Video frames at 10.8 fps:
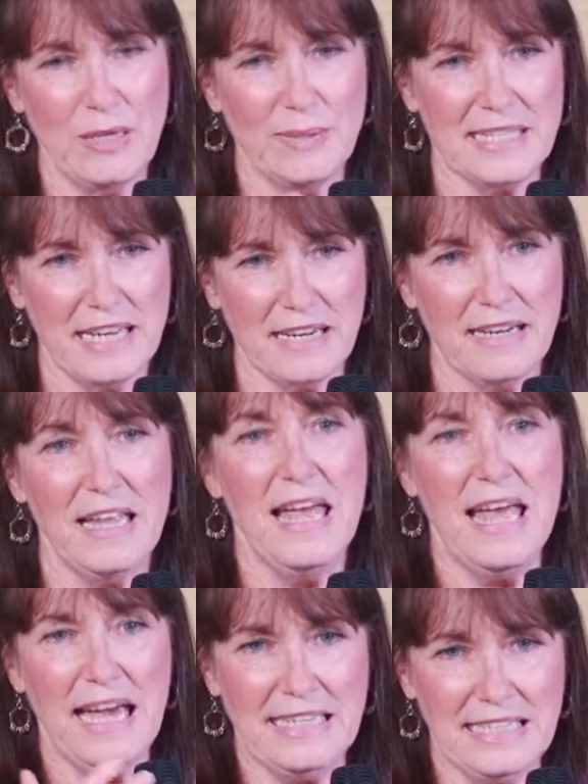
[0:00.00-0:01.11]
he was there
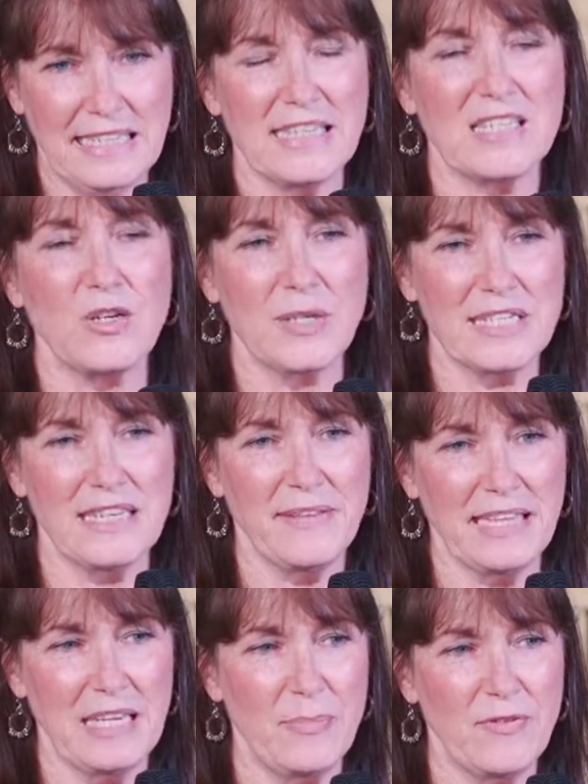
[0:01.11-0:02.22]
and he did his course and everything.